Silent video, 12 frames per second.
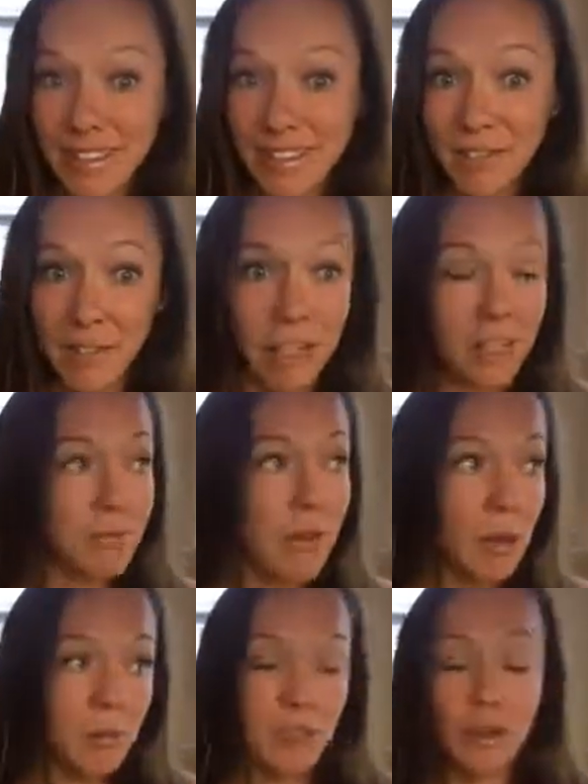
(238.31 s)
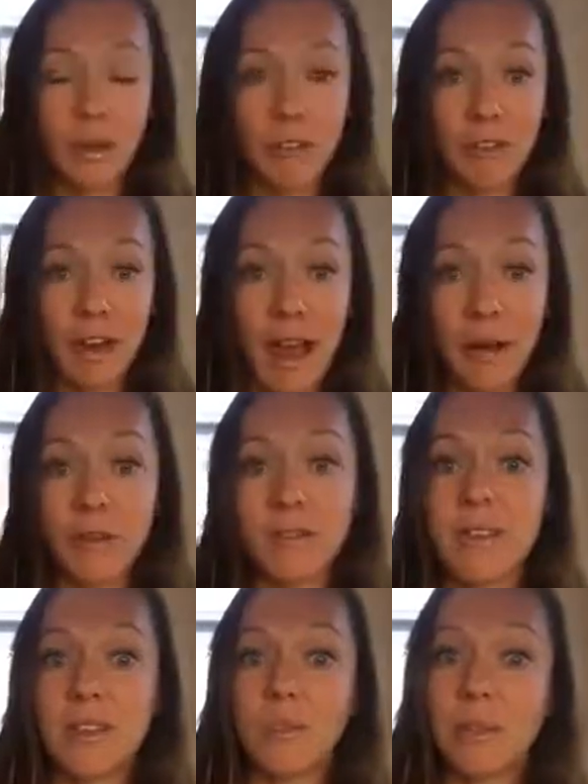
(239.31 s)
for up to 24 hours
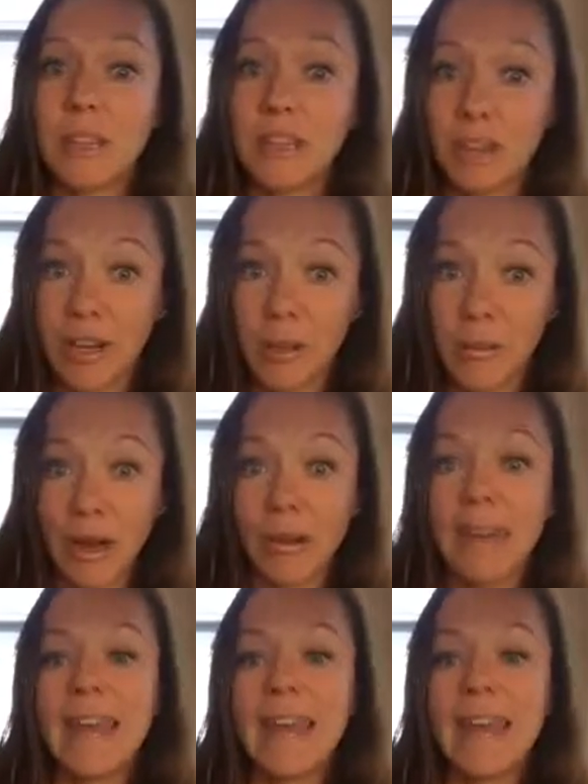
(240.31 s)
really dry them out.